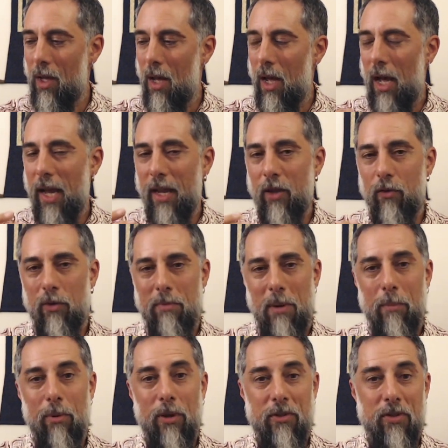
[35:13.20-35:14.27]
I can
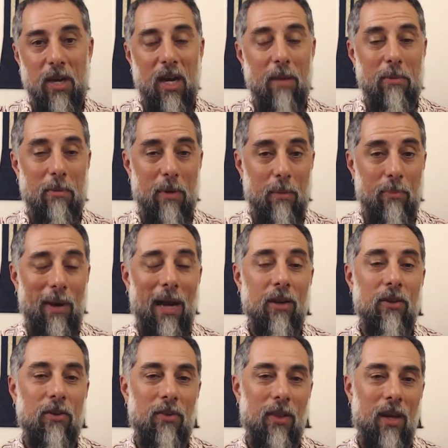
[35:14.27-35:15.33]
remember a time in my
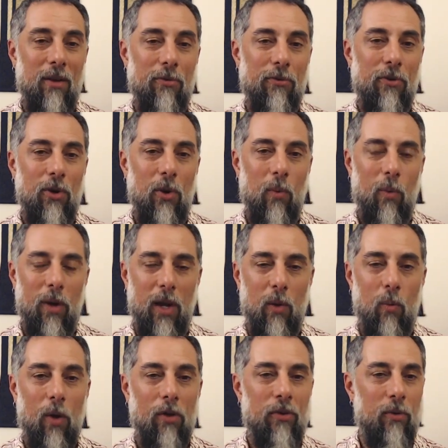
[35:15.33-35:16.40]
practice life when I
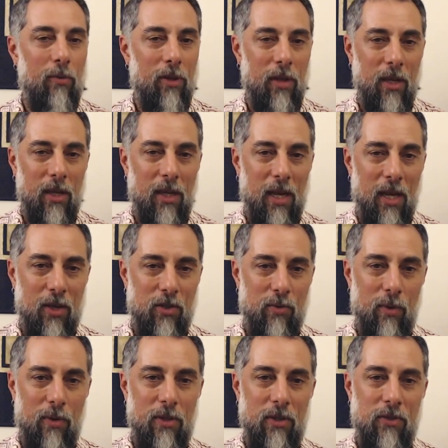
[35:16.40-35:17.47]
wasn't really engaged
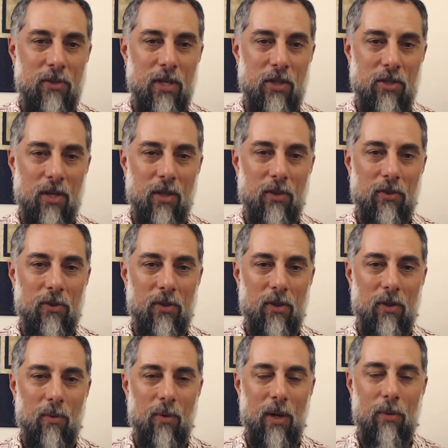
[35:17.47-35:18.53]
with these teachings,
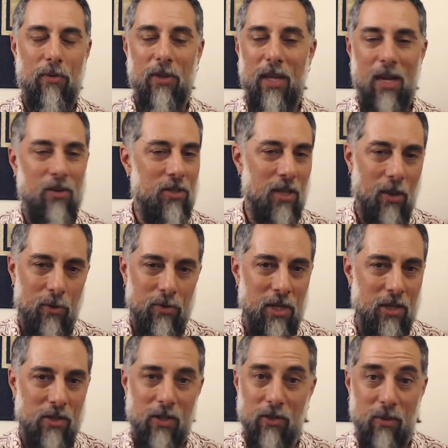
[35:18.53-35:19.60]
when I was engaged in other
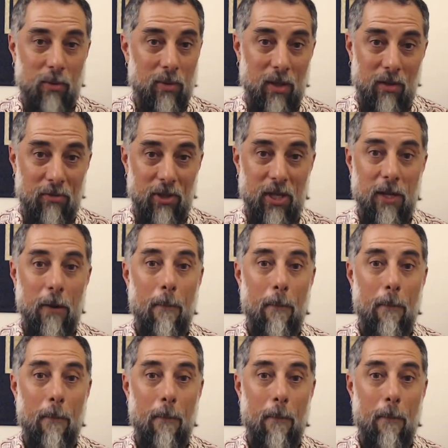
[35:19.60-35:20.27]
teachings that were lovely.